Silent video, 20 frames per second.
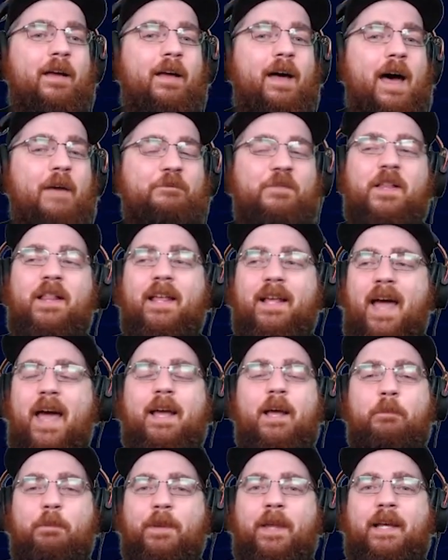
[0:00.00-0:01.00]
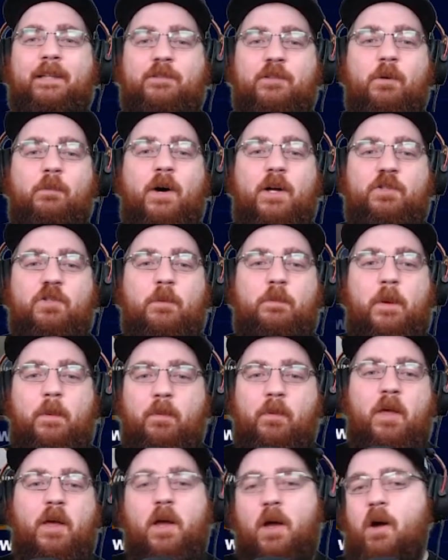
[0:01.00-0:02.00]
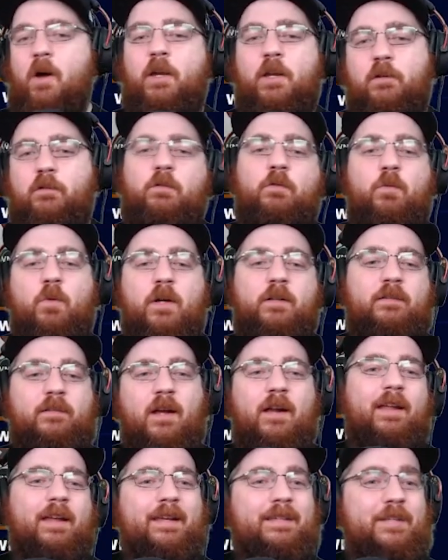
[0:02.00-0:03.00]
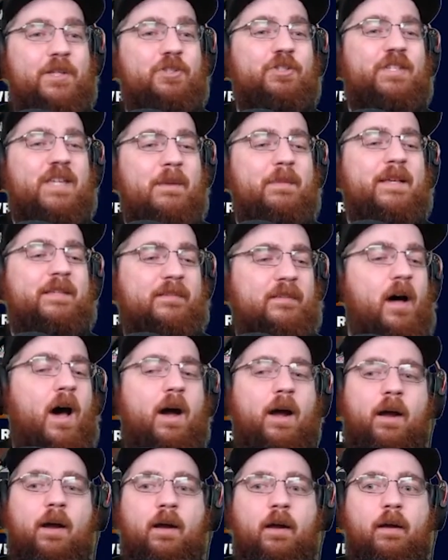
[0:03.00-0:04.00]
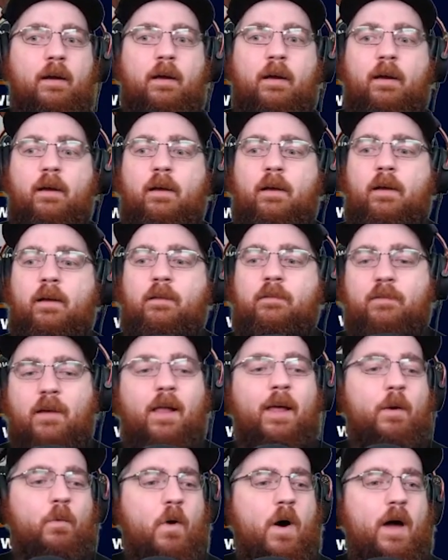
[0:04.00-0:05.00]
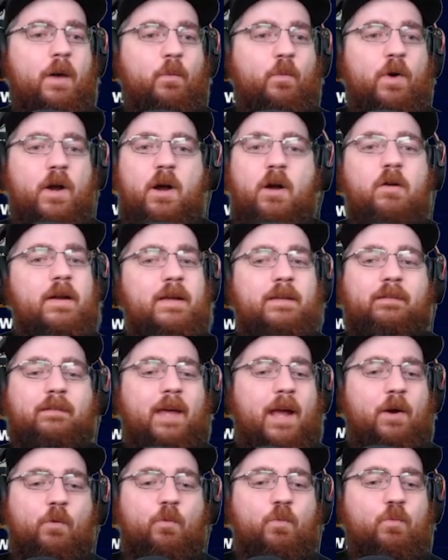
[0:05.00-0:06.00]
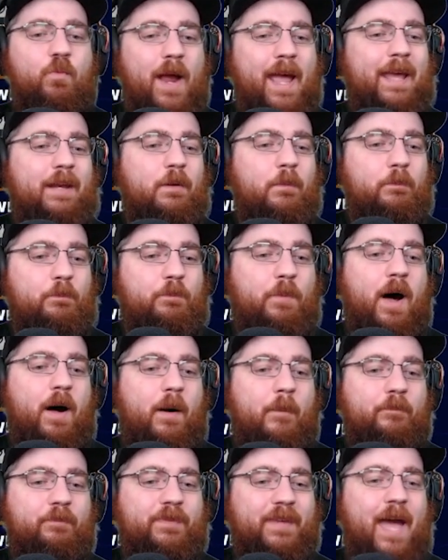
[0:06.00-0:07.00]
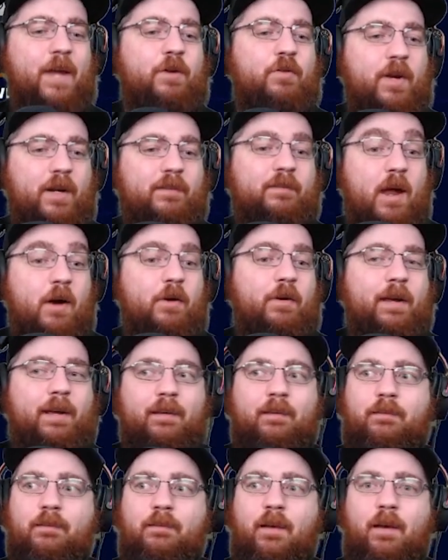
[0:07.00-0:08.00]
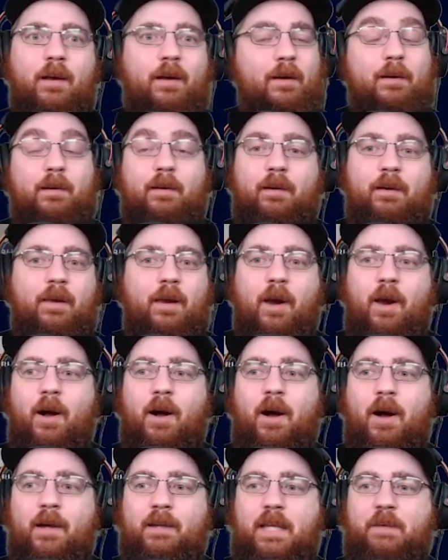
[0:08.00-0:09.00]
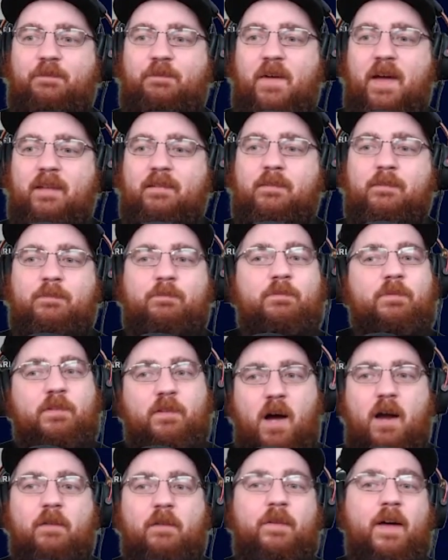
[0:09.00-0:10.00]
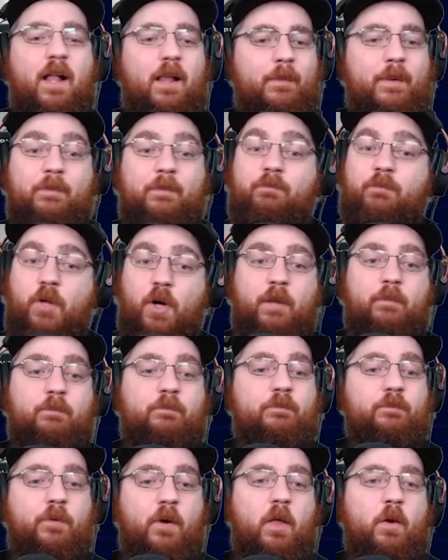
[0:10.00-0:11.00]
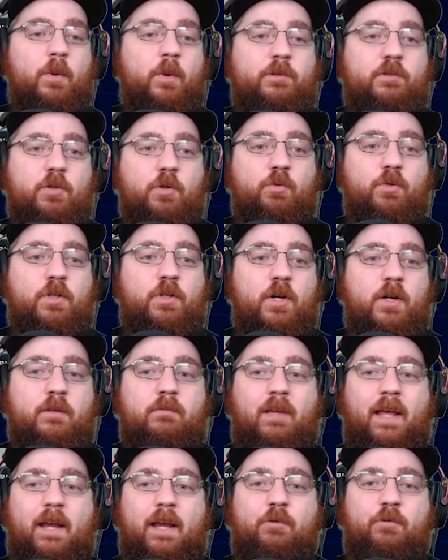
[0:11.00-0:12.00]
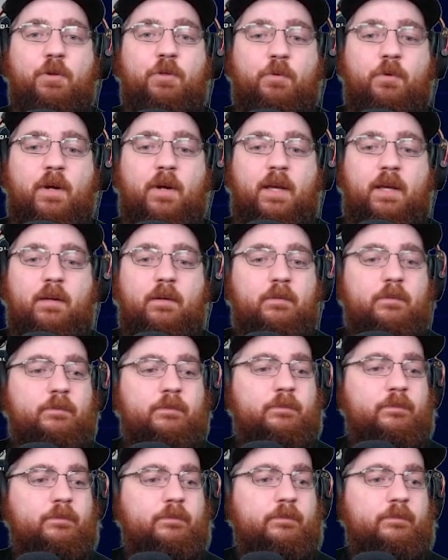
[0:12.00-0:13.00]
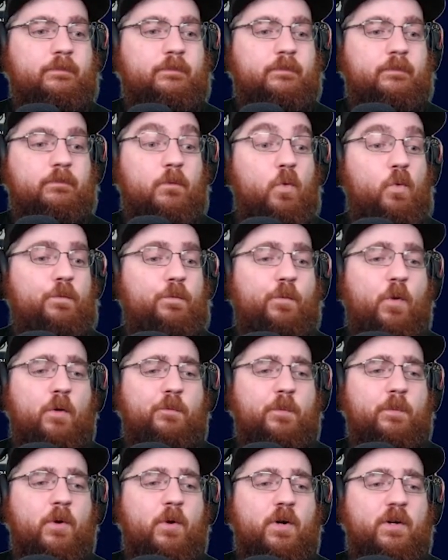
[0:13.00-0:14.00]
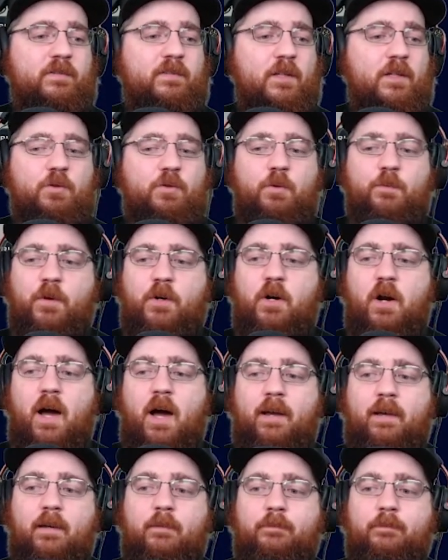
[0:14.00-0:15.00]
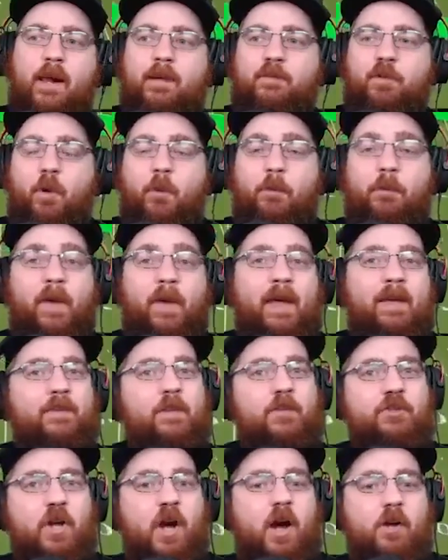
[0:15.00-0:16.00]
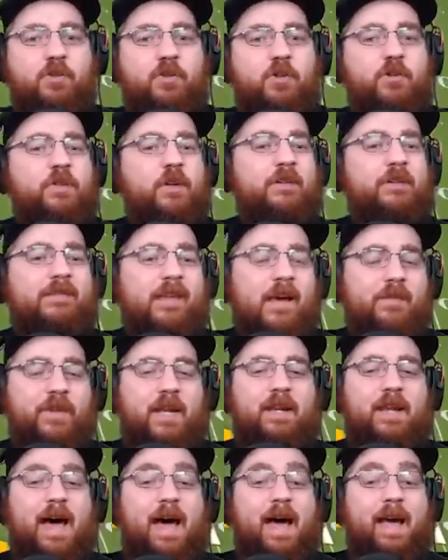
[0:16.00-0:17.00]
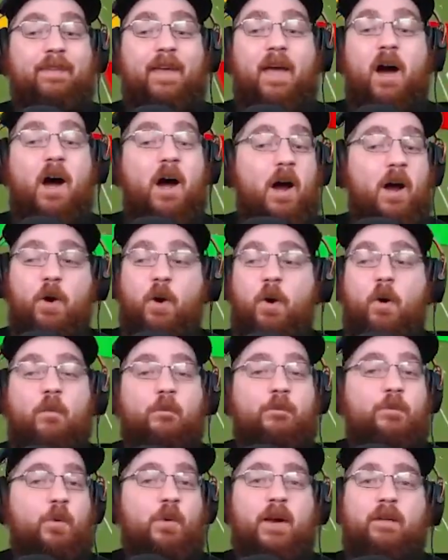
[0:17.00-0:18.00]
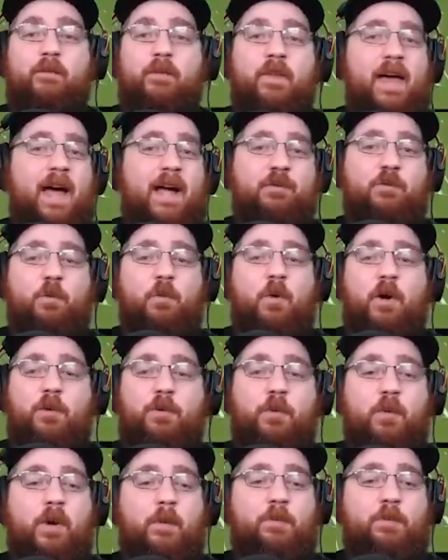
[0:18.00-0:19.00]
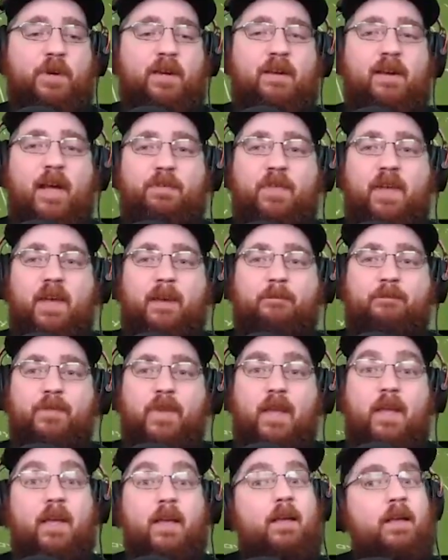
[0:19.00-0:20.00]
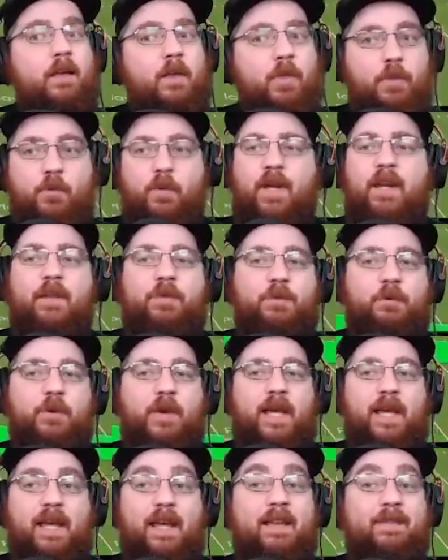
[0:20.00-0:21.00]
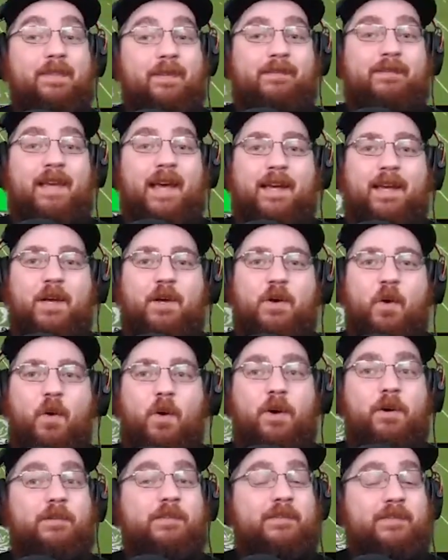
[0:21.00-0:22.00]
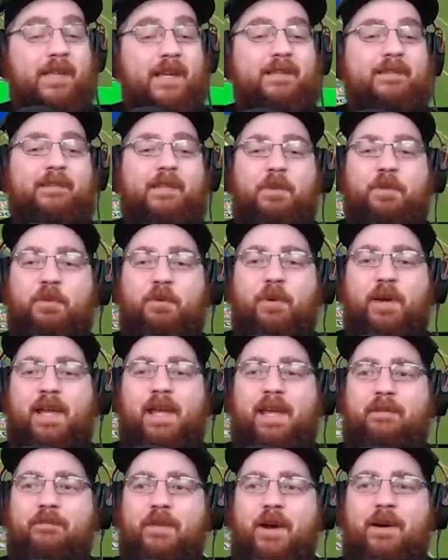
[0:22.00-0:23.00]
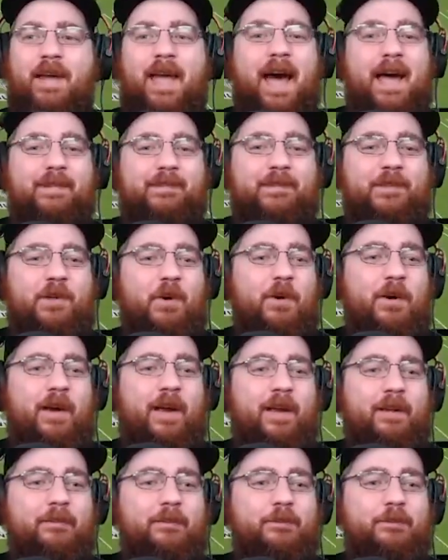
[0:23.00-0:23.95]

I feel like I complain so much to people like, oh, he doesn't even want Star. Like, just give me Star. That's all I want. Where is that random bum, Kendricks? There he is. On defense, star development, good. Fuller with two, good. Landry three. Ooh, four for Morrison, two for Crockett. So we're playing the Chargers. They're seven and nine. They are at home for whatever that's worth. We're up three to nothing. Three to three in the second quarter. Six to three. Very high scoring.